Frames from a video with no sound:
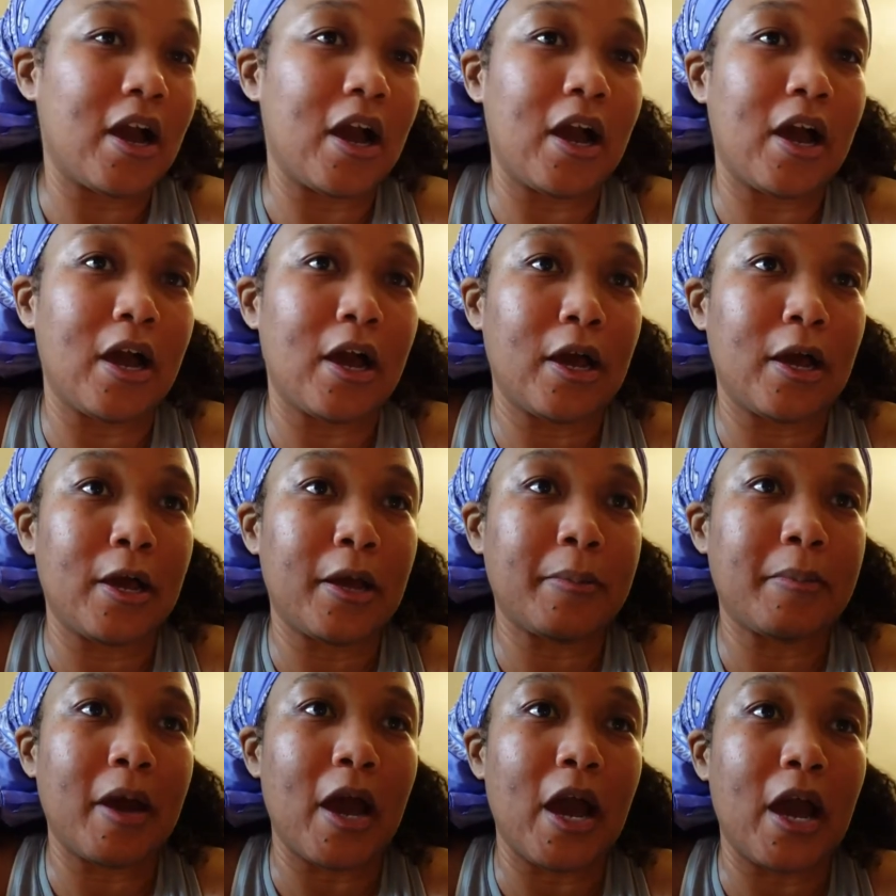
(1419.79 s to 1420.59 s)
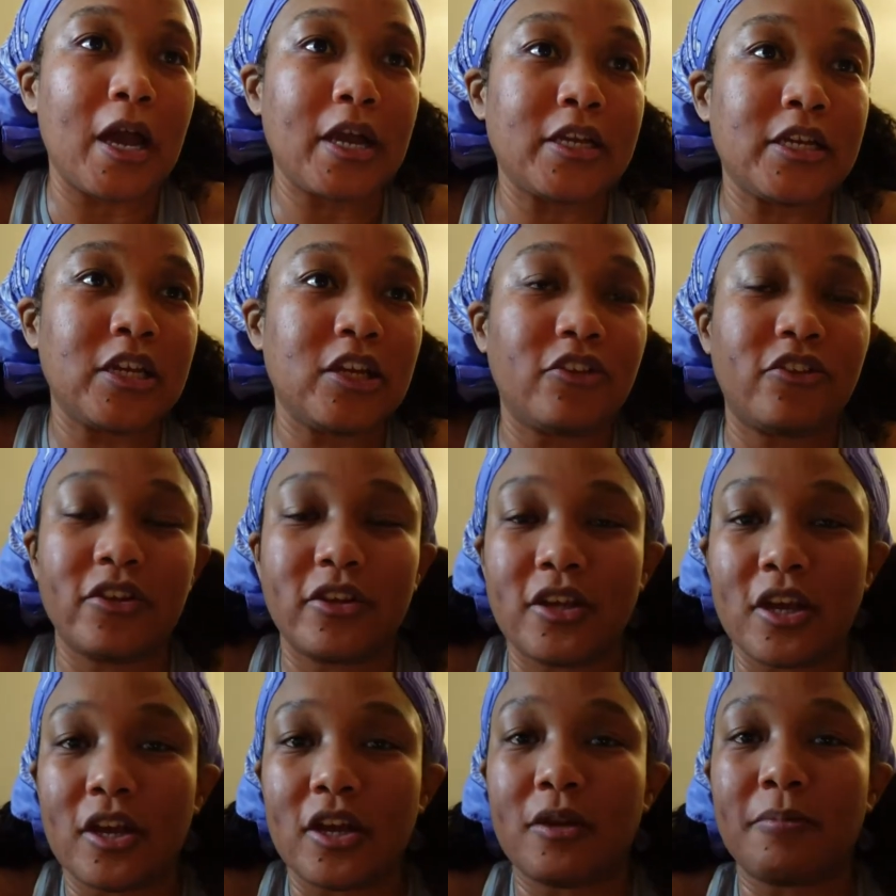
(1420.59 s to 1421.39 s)
Um, I need to
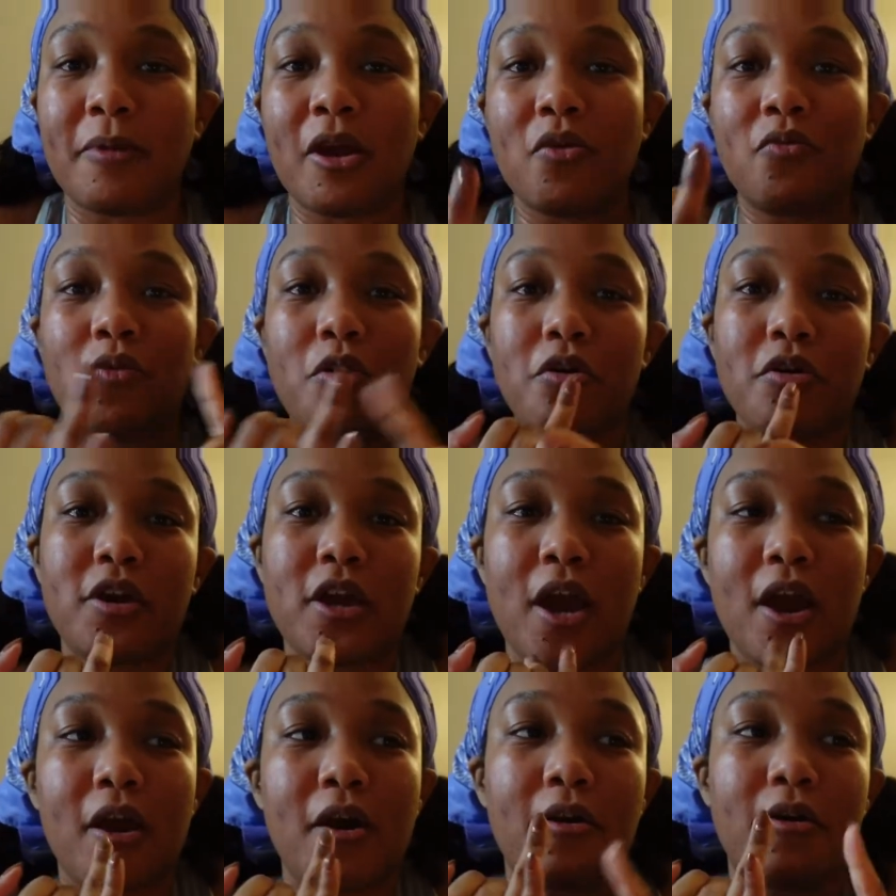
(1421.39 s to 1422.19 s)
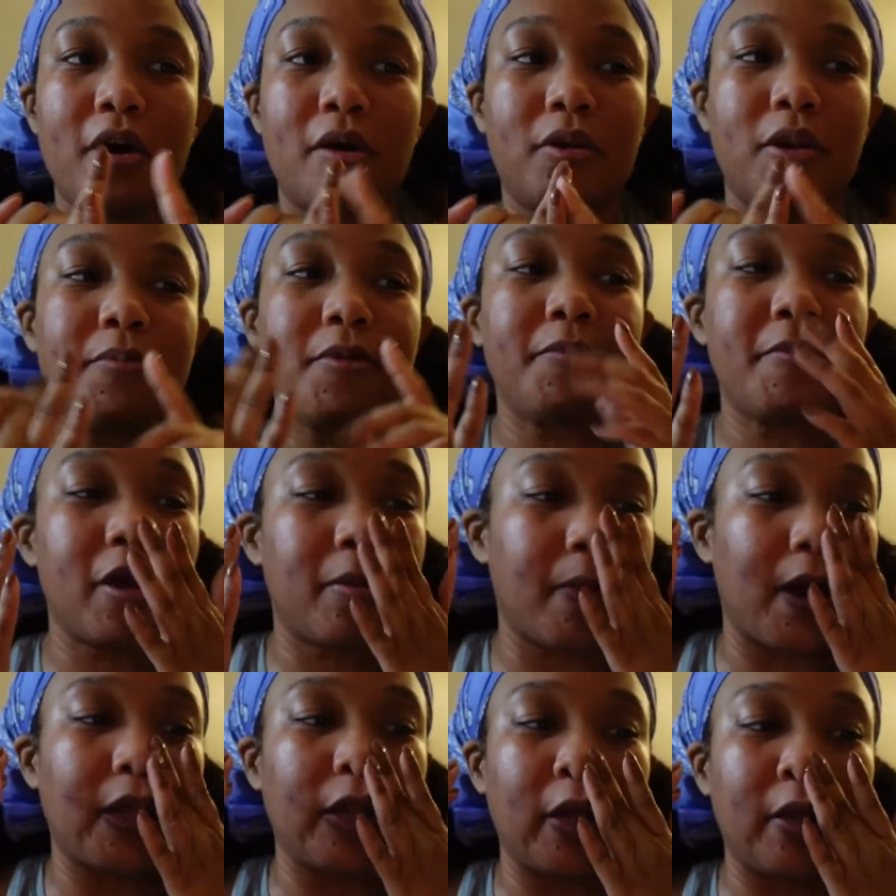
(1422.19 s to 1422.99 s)
get in my workout. Let me
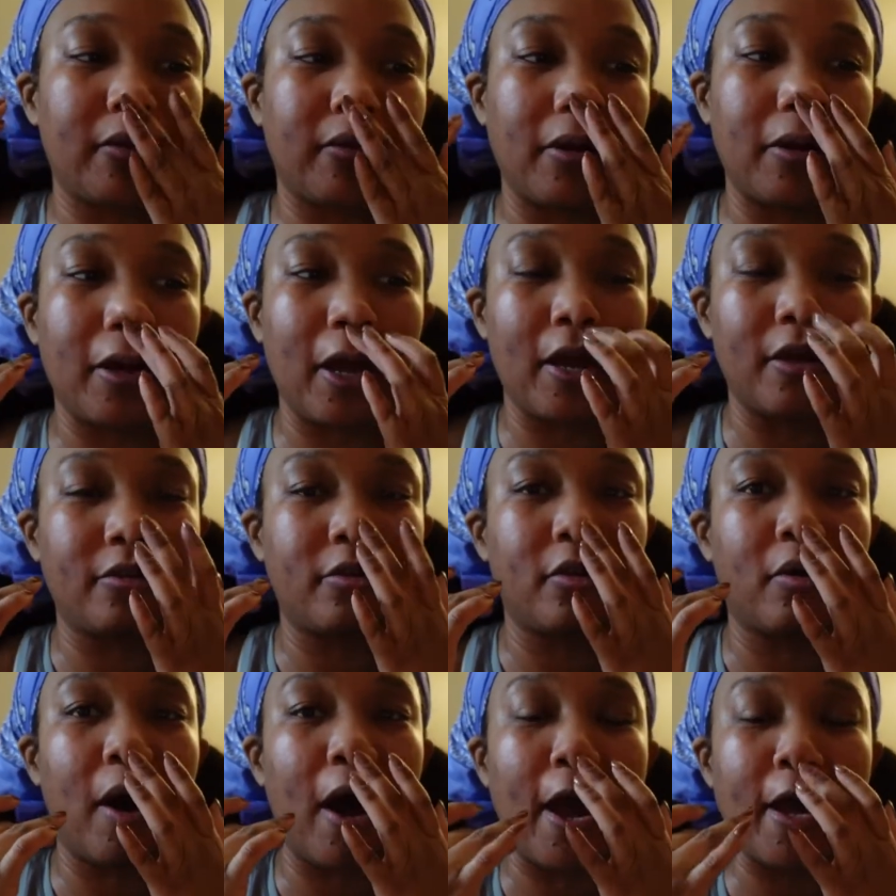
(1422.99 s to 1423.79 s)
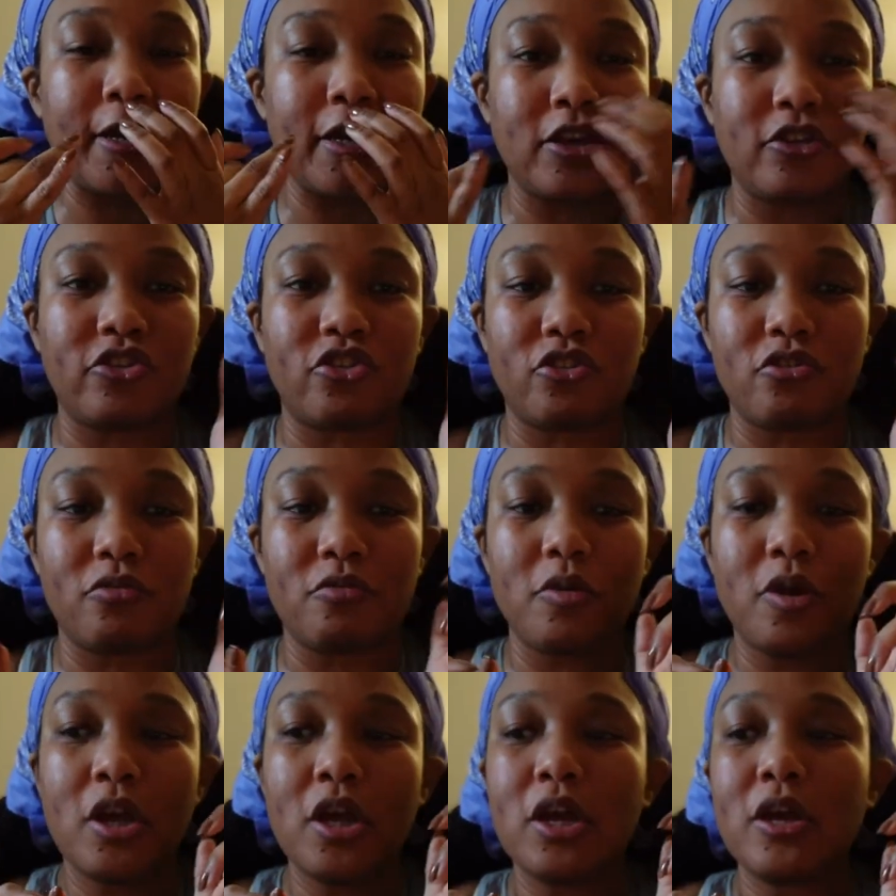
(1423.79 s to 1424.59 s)
make my list. Okay, so I need
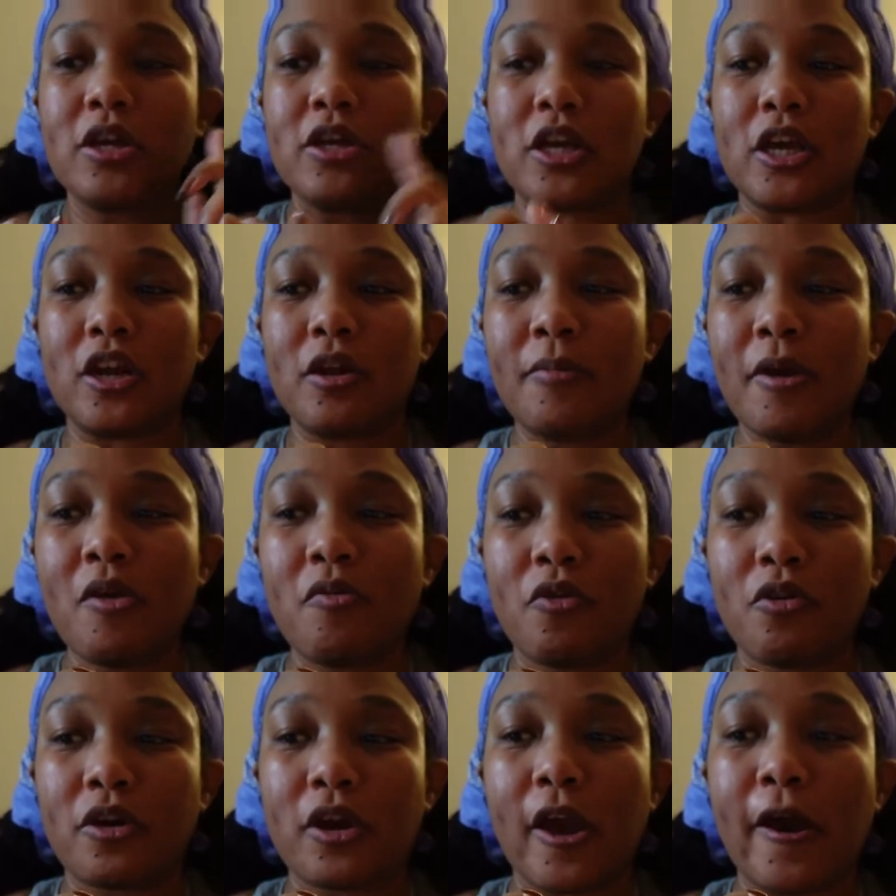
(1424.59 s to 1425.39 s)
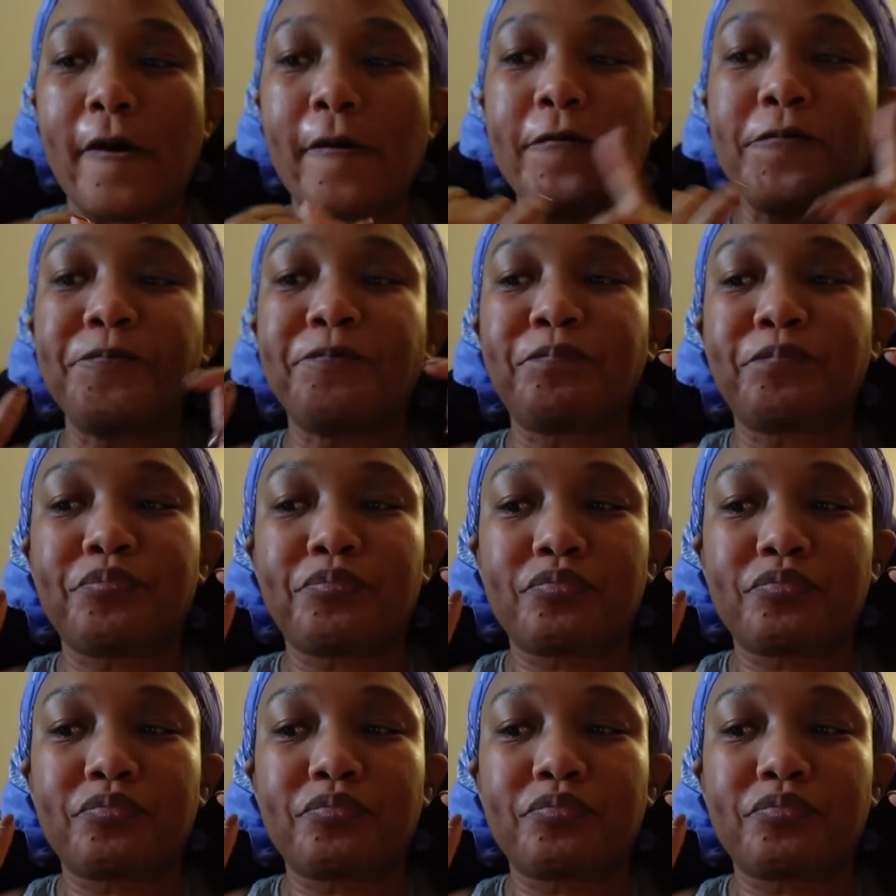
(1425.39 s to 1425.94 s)
to get in my workout.